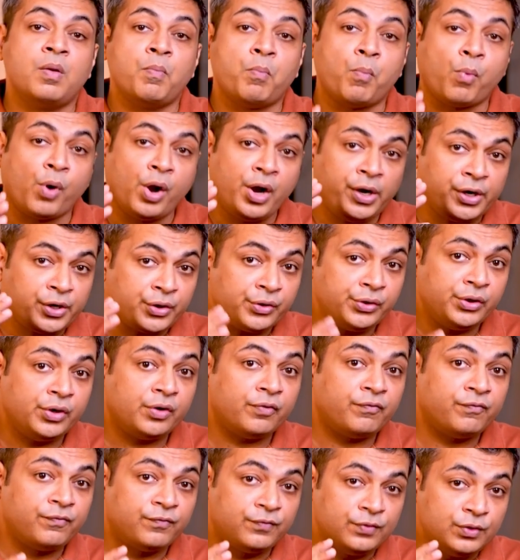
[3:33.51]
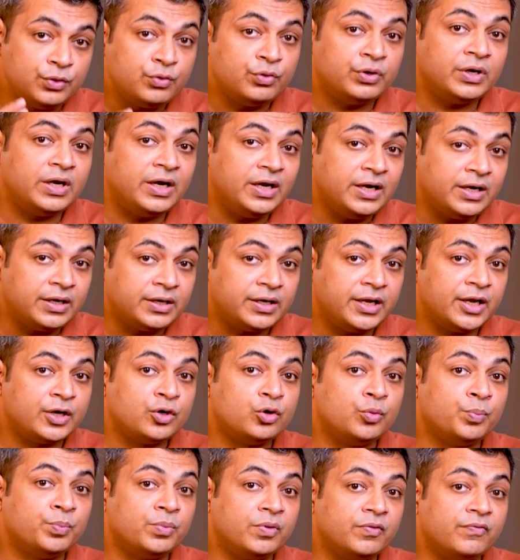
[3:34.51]
Monitor your fluid intake
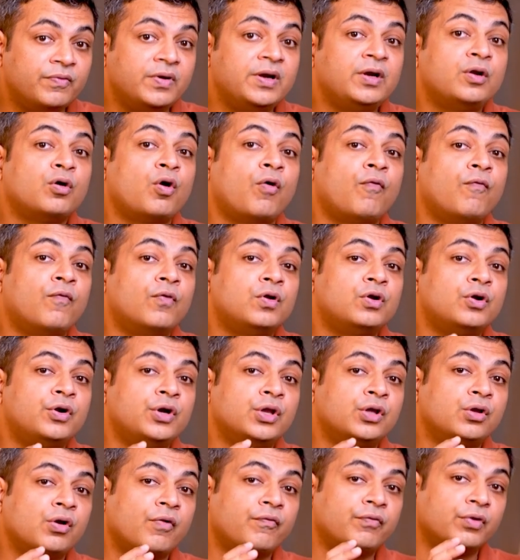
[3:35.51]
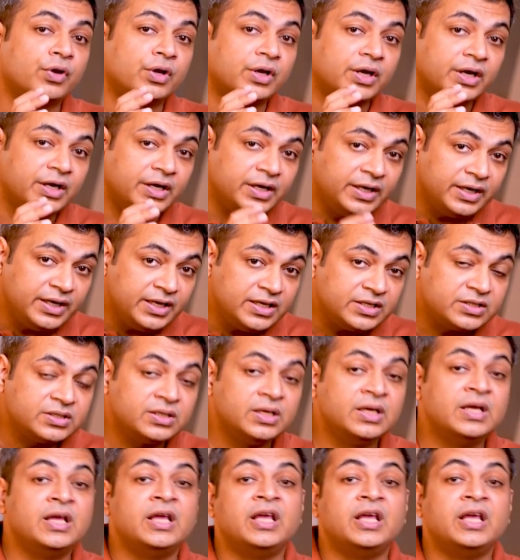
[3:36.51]
to prevent overloading of your kidneys.